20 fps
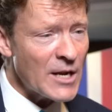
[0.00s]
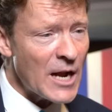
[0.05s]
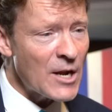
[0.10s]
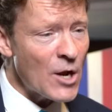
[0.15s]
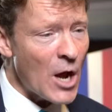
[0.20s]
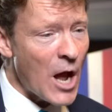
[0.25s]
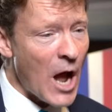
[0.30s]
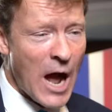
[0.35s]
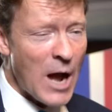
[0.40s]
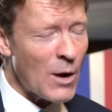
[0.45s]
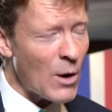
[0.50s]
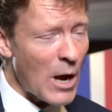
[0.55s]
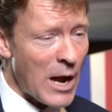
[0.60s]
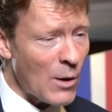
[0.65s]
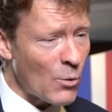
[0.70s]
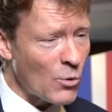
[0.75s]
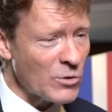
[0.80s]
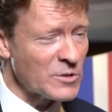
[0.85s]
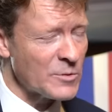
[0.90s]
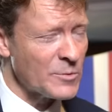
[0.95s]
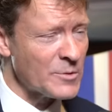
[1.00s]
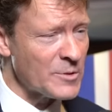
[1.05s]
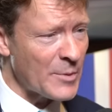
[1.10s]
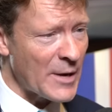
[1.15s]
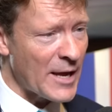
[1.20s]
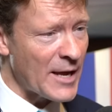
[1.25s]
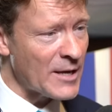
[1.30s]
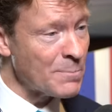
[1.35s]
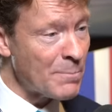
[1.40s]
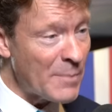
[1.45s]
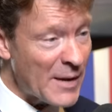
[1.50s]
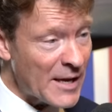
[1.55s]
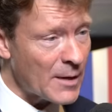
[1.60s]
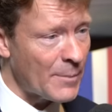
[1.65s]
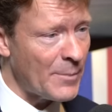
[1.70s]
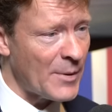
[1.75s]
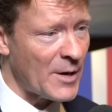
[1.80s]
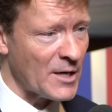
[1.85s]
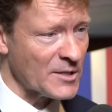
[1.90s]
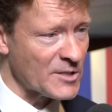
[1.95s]
Right. Look, I, I want him to play as big
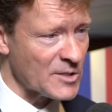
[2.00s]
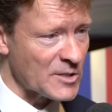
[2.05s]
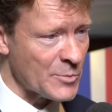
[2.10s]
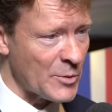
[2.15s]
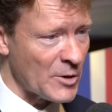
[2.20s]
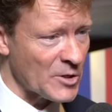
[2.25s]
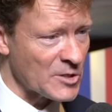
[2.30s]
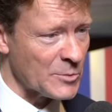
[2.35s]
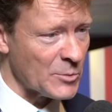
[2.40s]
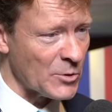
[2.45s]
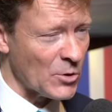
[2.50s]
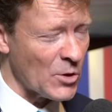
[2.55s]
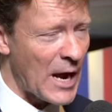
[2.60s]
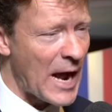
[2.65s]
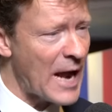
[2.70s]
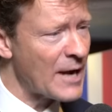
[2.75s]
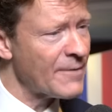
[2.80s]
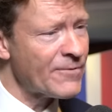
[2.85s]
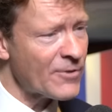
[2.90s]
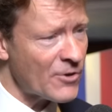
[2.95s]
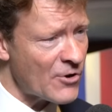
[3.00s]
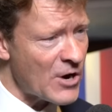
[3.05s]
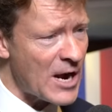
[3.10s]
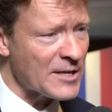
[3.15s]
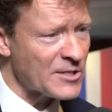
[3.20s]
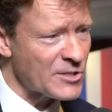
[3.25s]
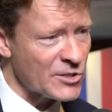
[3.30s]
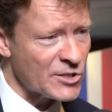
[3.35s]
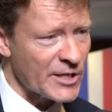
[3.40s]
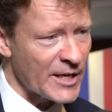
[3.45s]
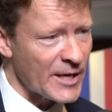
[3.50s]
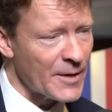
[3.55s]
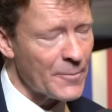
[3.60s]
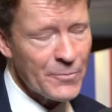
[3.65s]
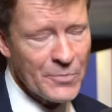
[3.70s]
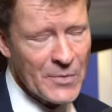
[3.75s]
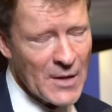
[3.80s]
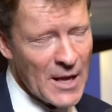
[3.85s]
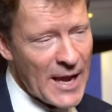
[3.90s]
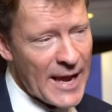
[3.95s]
a part as possible, and for us, you see,
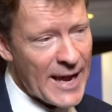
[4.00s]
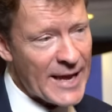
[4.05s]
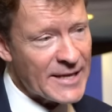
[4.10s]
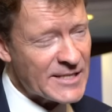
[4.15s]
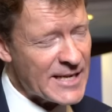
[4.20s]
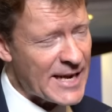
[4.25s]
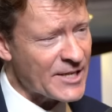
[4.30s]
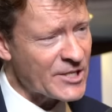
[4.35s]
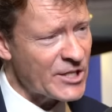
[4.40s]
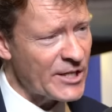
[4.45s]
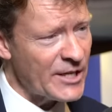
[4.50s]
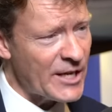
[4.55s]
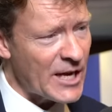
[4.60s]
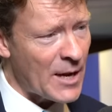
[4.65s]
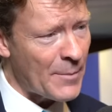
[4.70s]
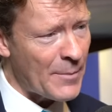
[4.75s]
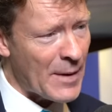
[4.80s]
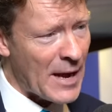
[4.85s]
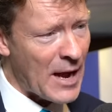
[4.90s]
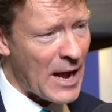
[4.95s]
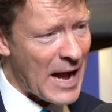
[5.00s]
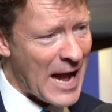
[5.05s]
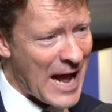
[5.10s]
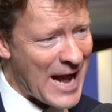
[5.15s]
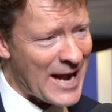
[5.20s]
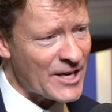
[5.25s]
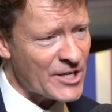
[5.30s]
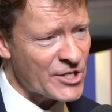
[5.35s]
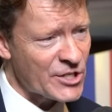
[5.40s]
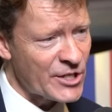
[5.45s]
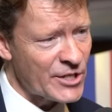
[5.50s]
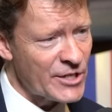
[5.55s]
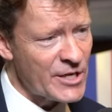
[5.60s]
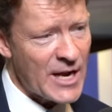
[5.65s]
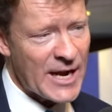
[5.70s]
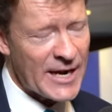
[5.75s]
it's actually about action